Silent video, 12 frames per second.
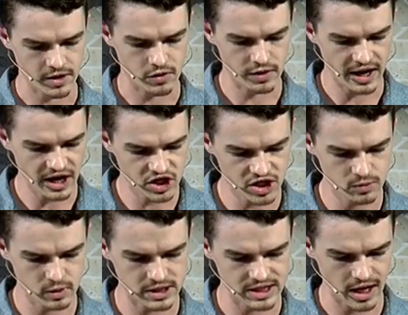the creation
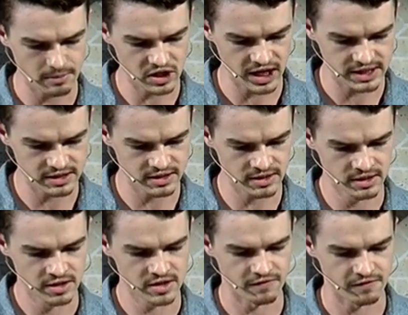was subjected
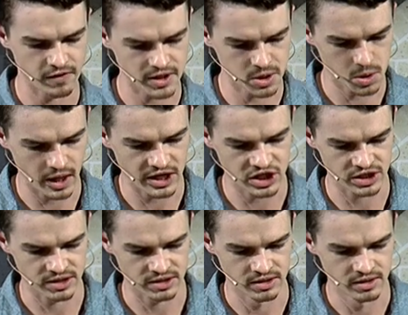to
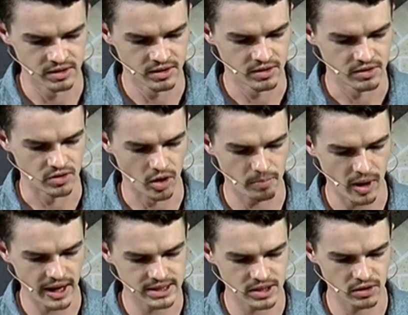frustration, not by
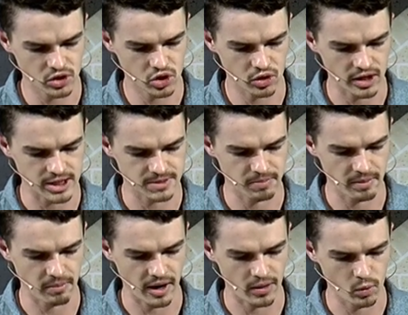its own choice, but
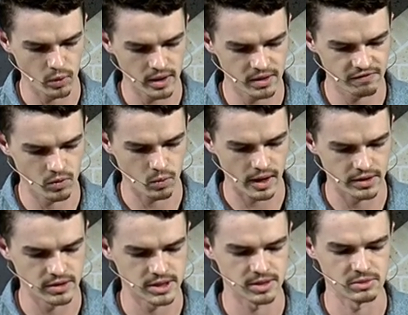by the will of the one
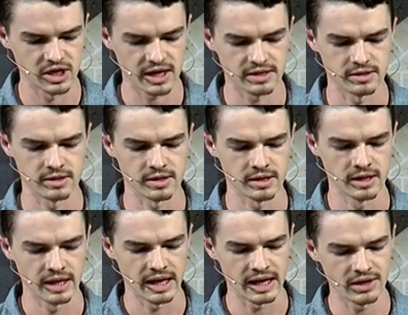who subjected it,
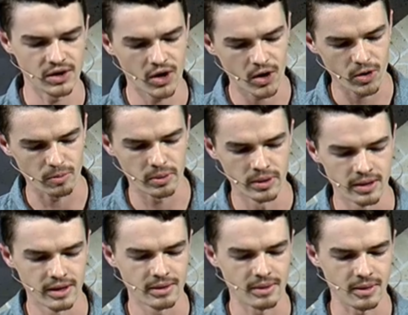in hope
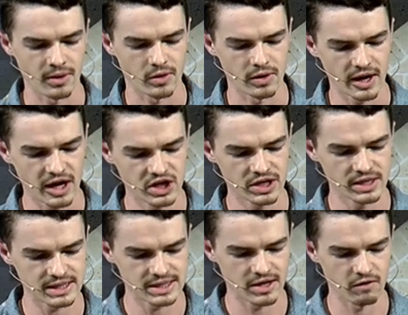that the creation
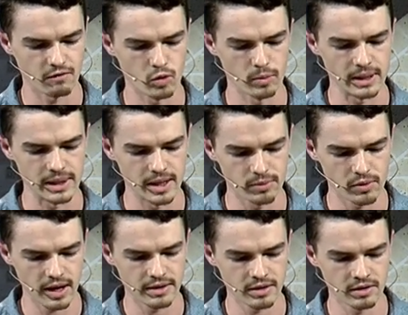itself will be
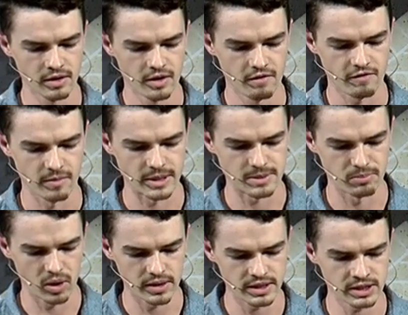liberated from its
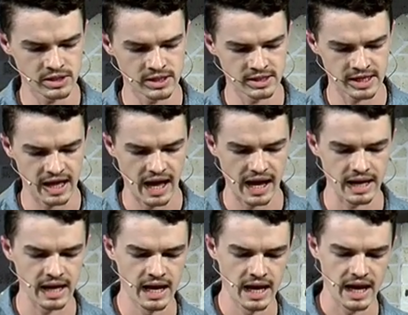bondage to
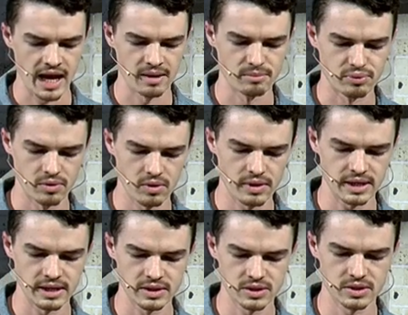decay and brought
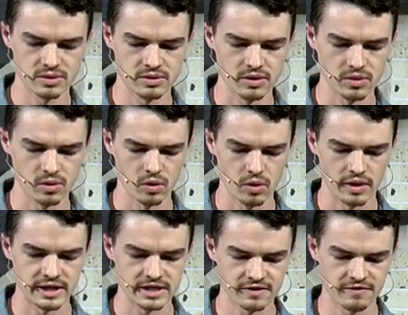into the
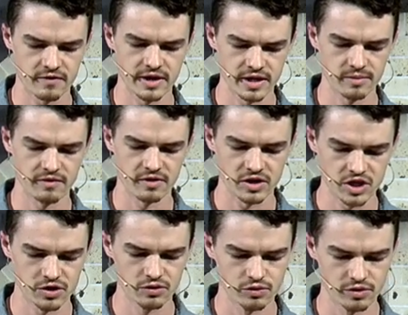glorious freedom of the
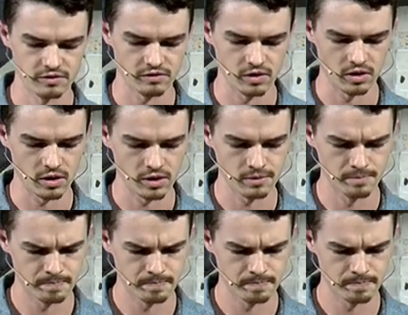children of God.